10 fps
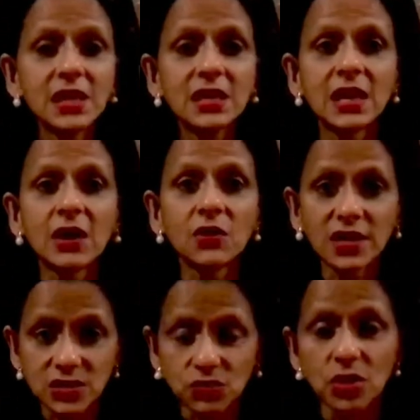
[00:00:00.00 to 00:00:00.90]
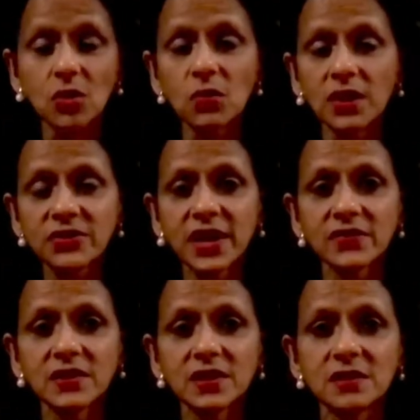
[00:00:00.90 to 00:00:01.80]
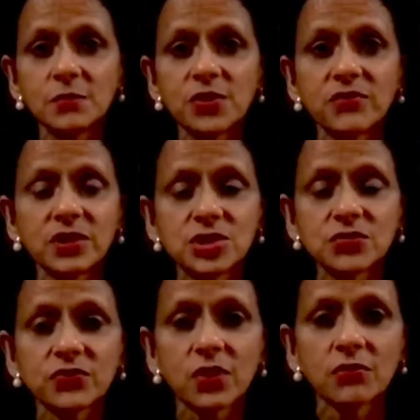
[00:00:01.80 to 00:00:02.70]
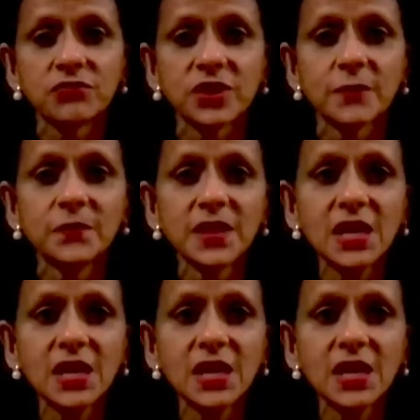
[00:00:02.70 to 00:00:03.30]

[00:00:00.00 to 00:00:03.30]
Now, as you know, I've had the, the privilege of, of um,